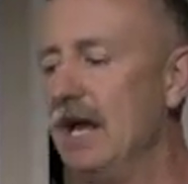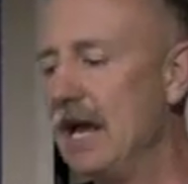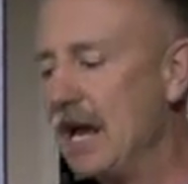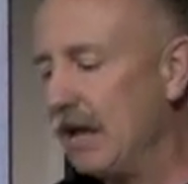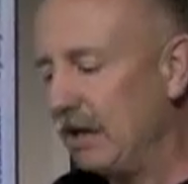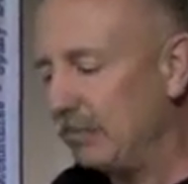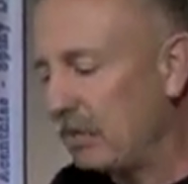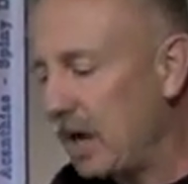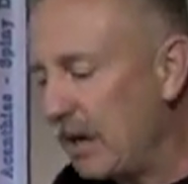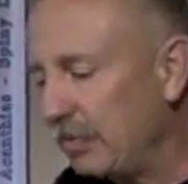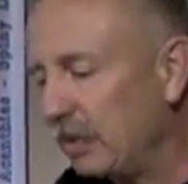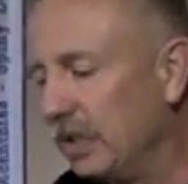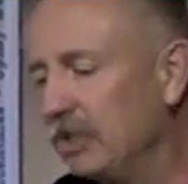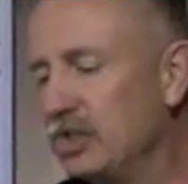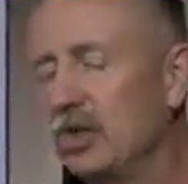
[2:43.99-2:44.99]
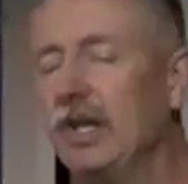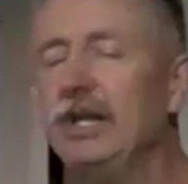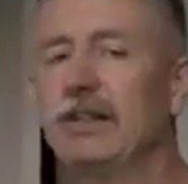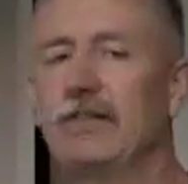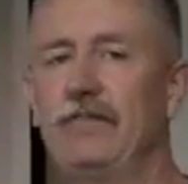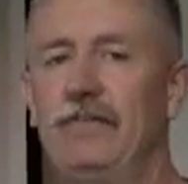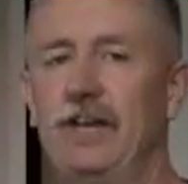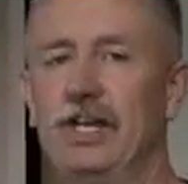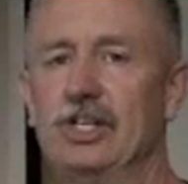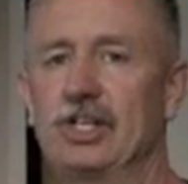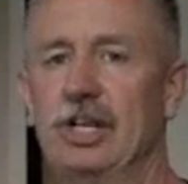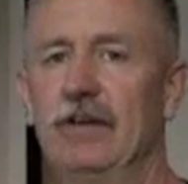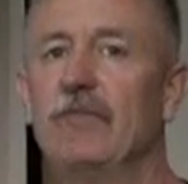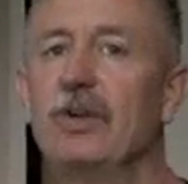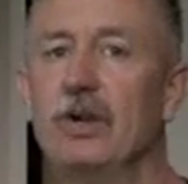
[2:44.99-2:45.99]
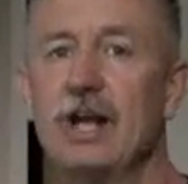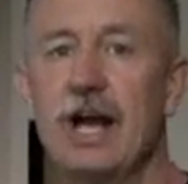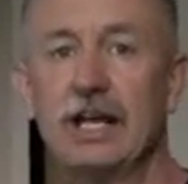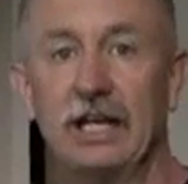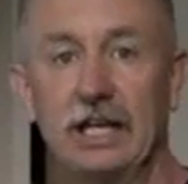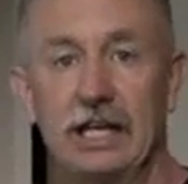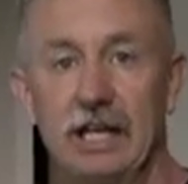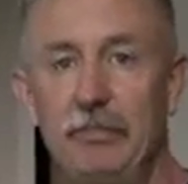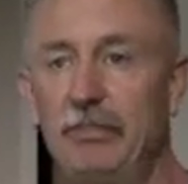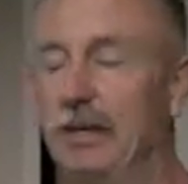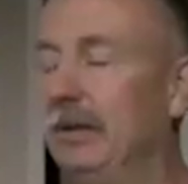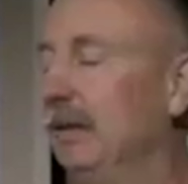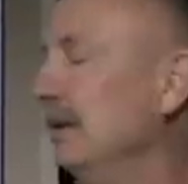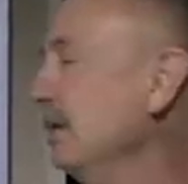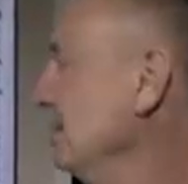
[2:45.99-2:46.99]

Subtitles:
how to properly treat the fish if they're not going to keep it.